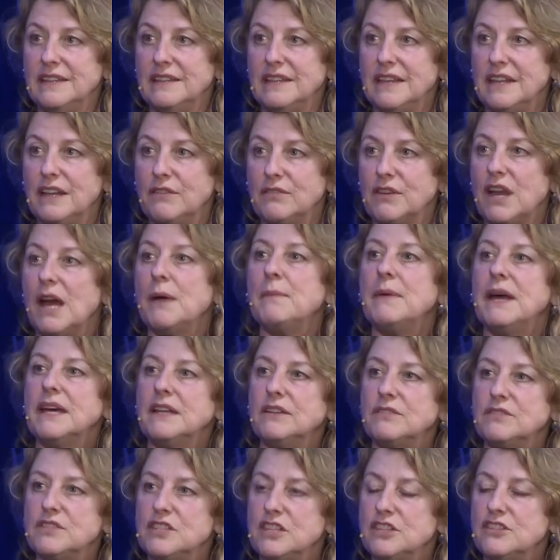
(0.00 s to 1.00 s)
that have come
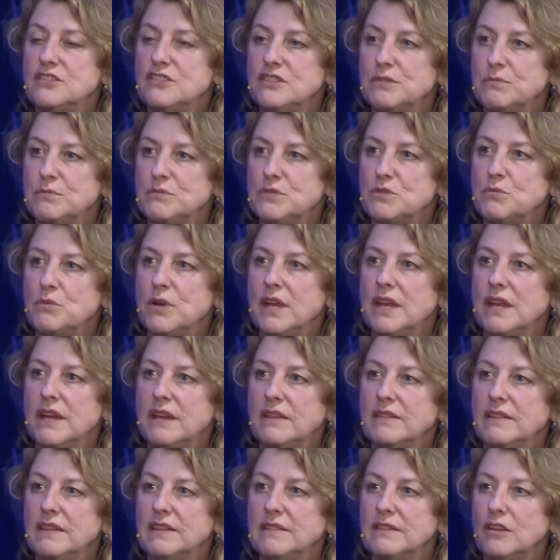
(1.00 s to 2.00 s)
out of systems
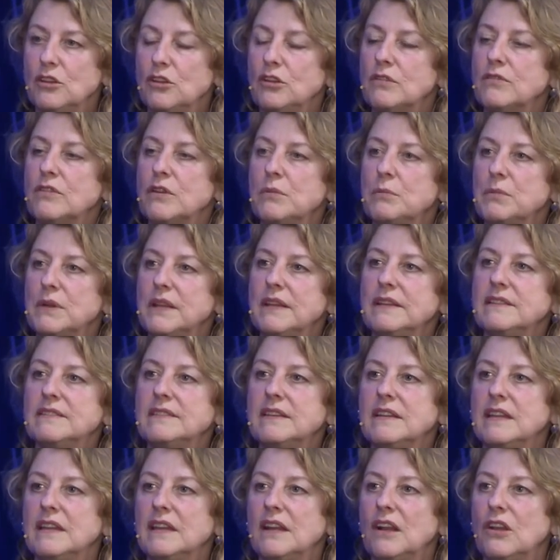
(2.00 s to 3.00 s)
where there's a lot of
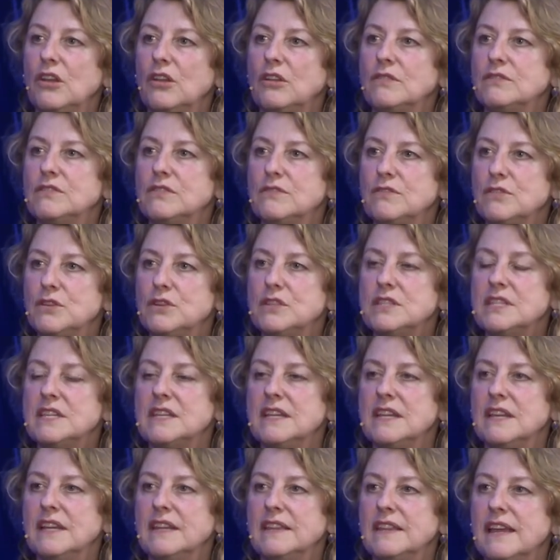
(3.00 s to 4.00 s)
complexity and a lot of
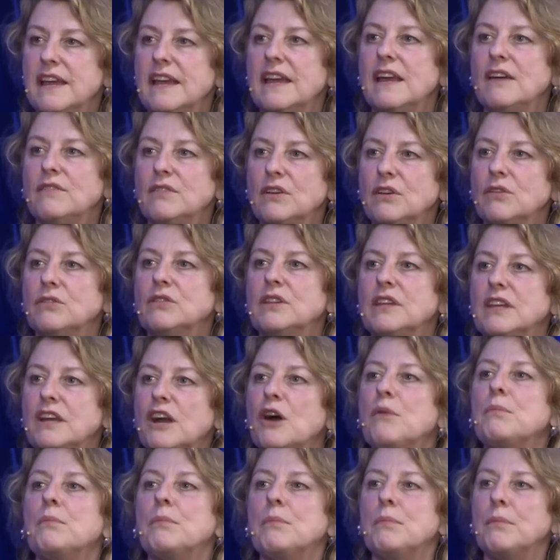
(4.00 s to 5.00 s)
diversity and they have healthy
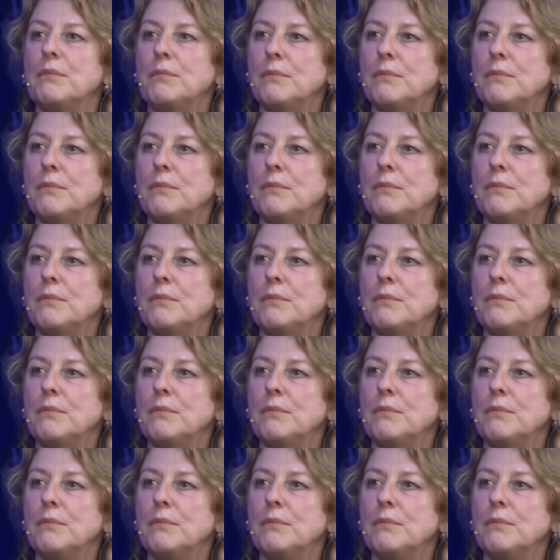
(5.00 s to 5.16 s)
gut